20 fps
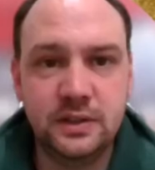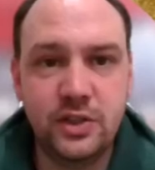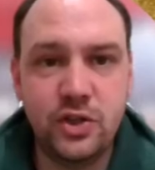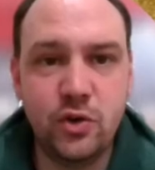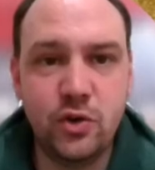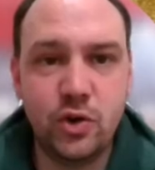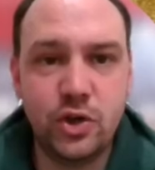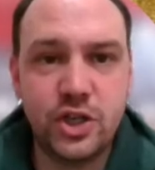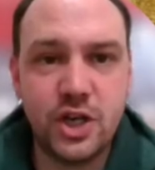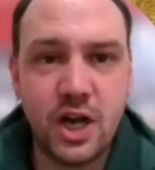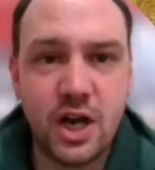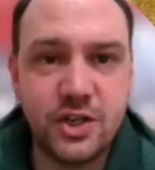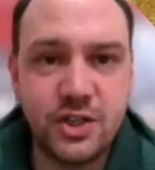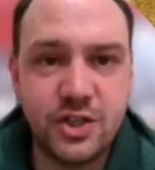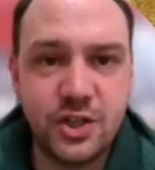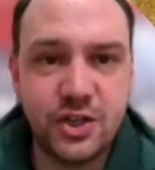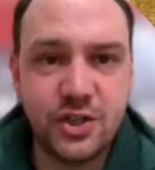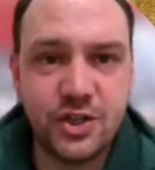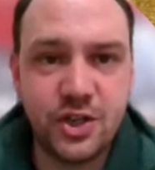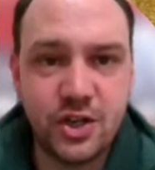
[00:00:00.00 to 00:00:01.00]
The Yorkshire
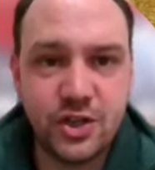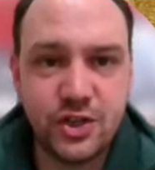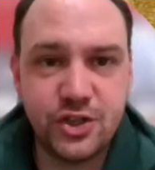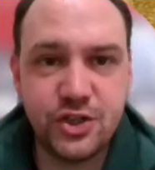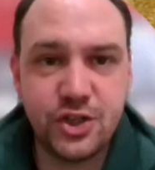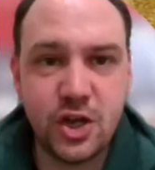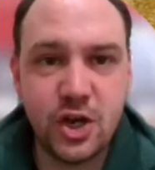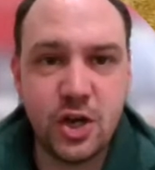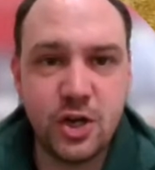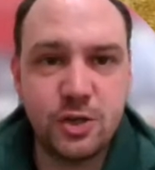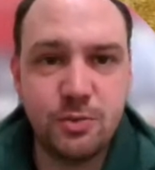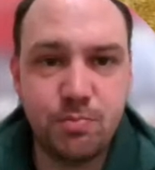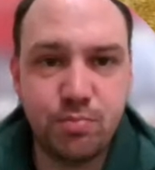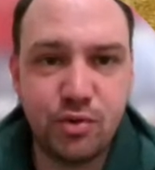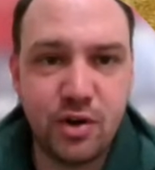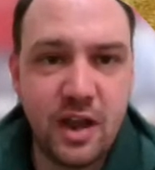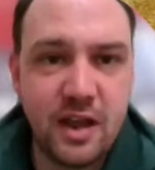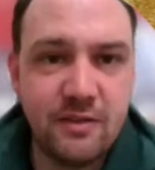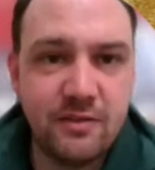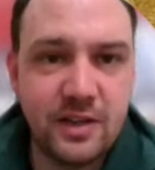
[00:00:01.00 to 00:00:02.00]
hunters surge
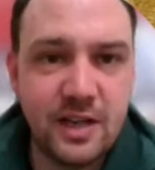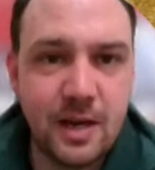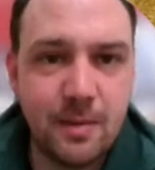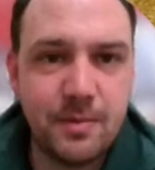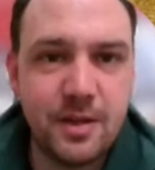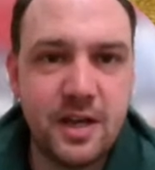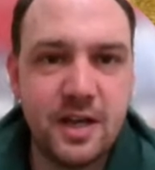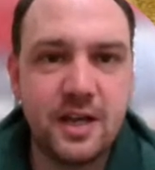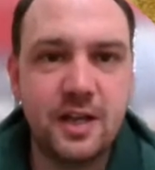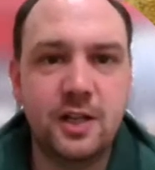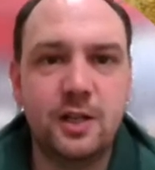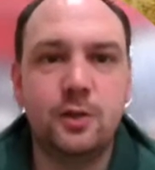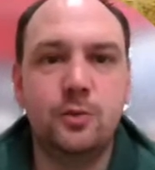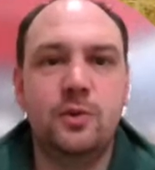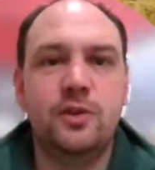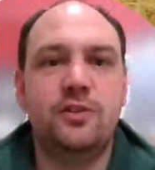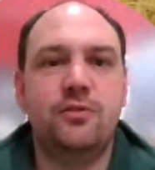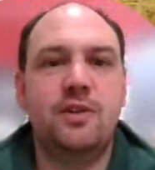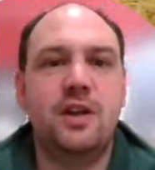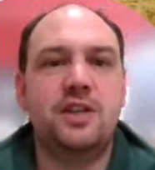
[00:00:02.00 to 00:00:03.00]
bravely up the hill
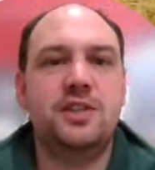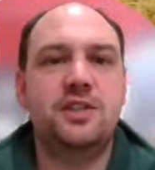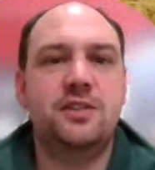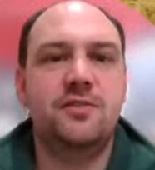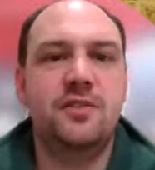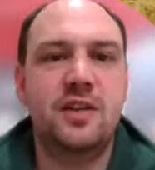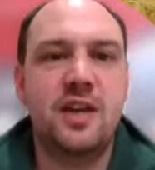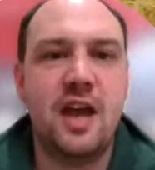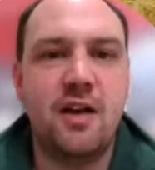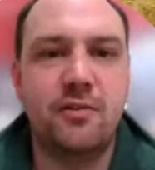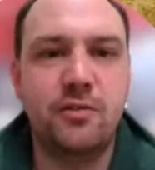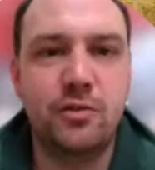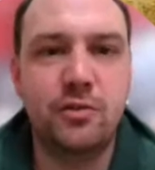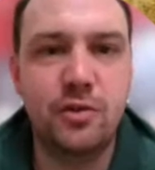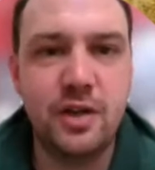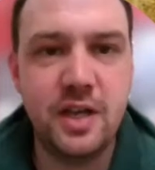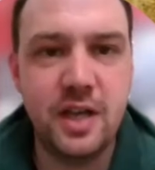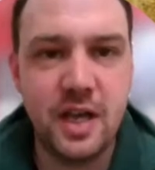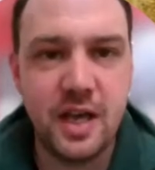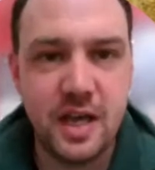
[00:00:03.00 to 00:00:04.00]
with the rest of the
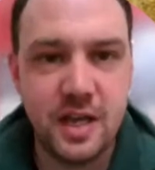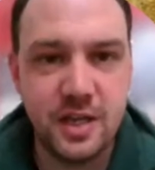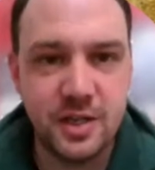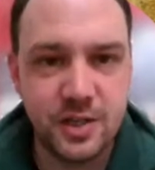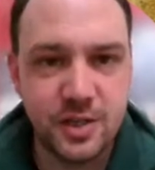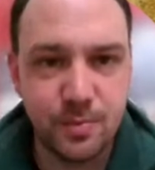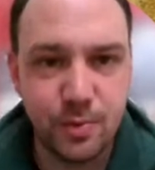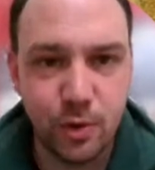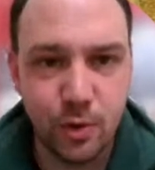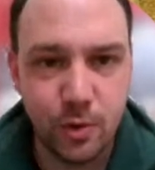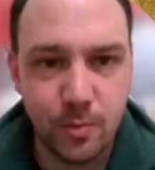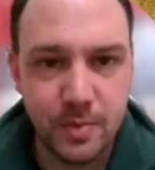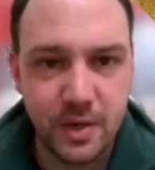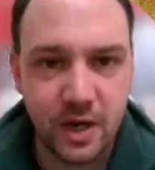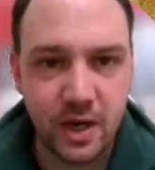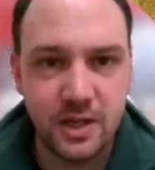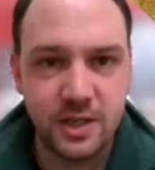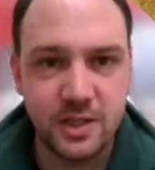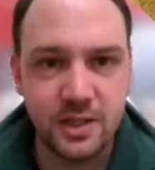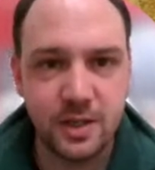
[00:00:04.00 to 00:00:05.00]
cavalry in support
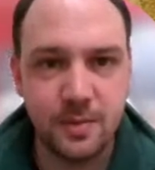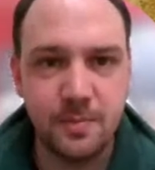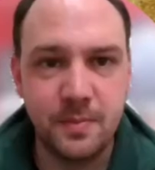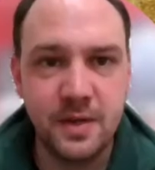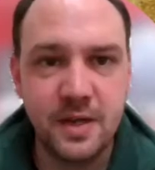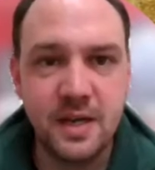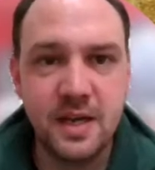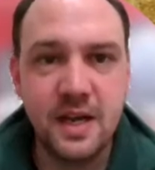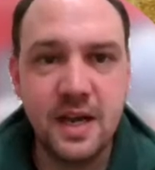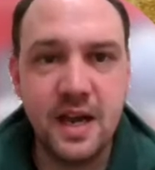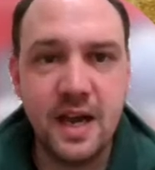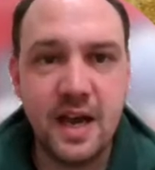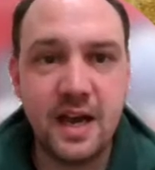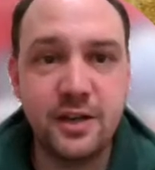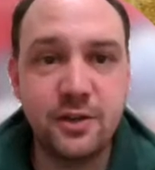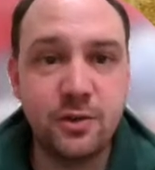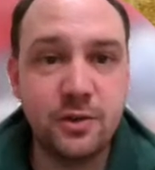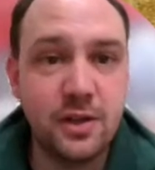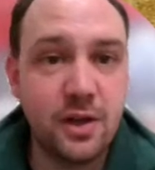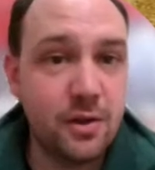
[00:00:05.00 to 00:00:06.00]
behind them,
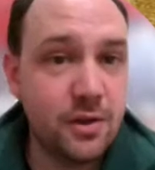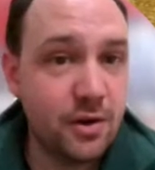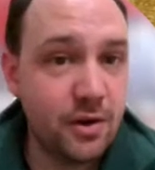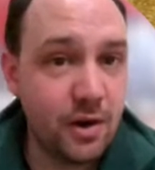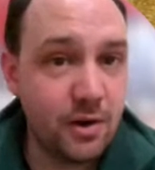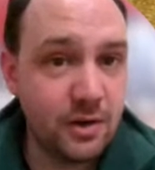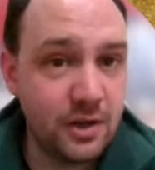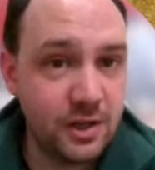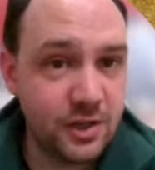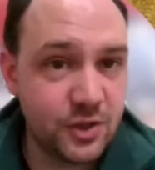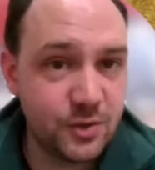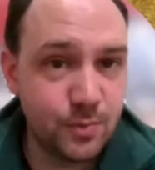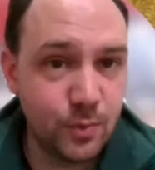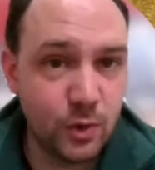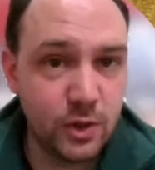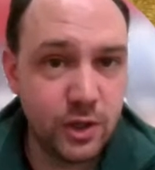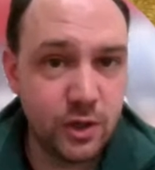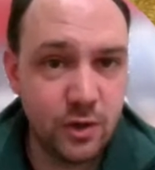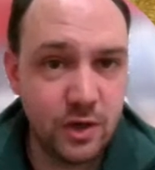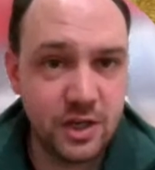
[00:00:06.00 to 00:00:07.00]
and although they're only a
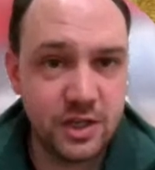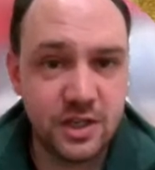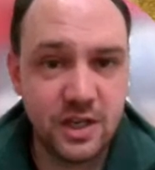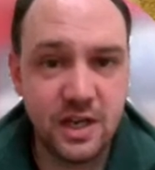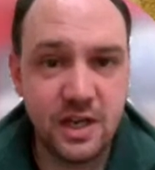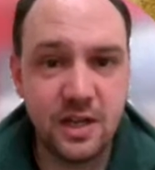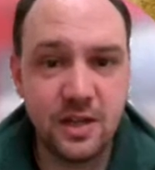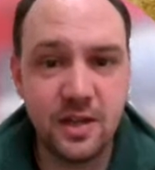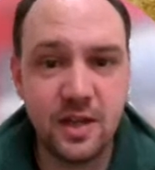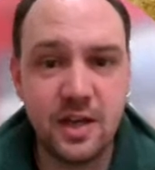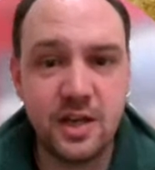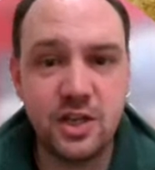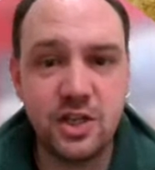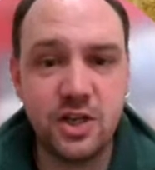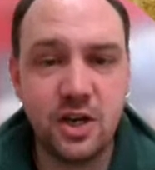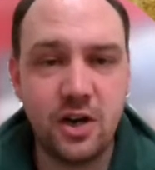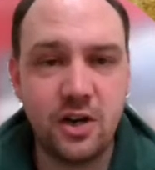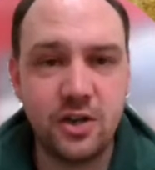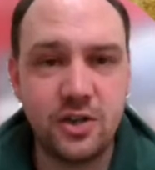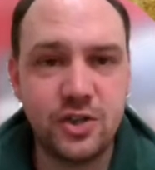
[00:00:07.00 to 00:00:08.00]
small unit, they
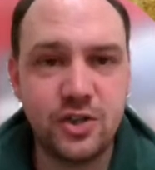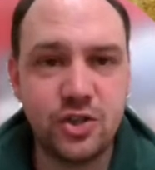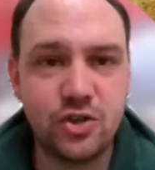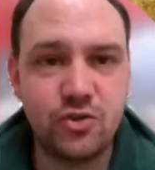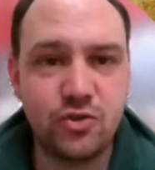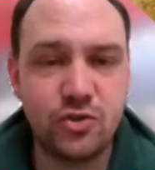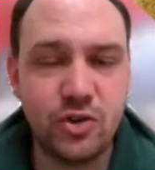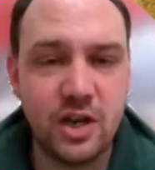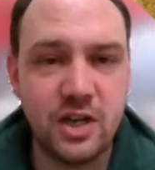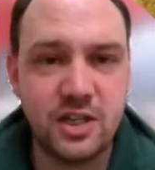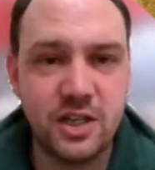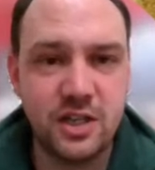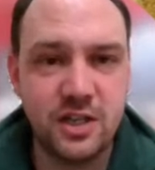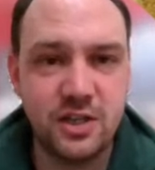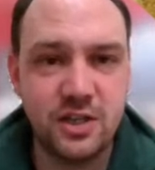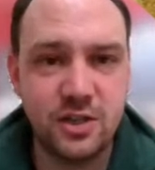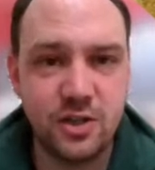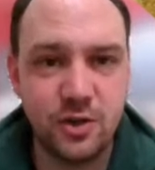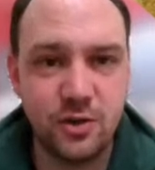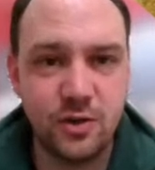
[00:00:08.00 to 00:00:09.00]
charge straight
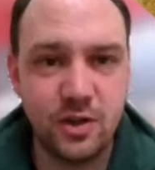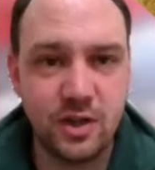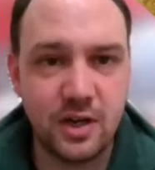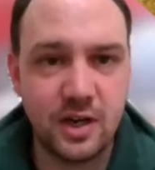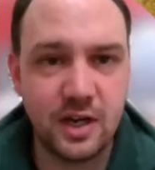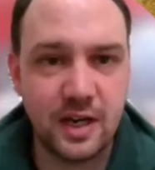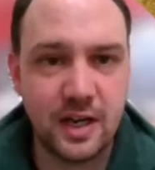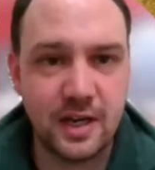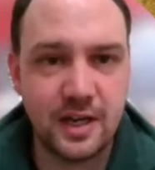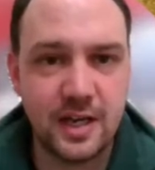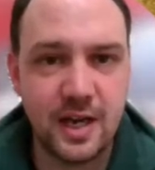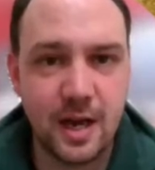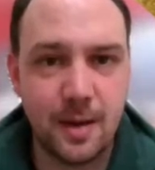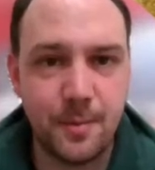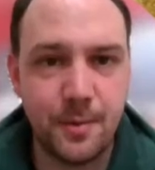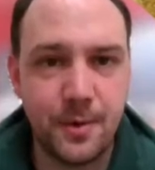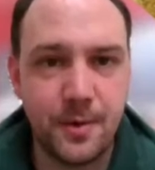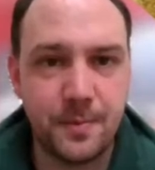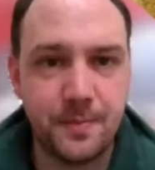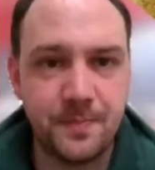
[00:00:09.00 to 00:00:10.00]
into the Clan
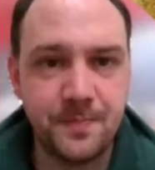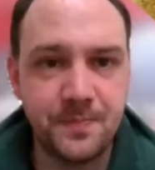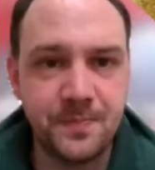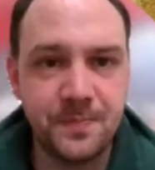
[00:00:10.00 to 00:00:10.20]
Cameron.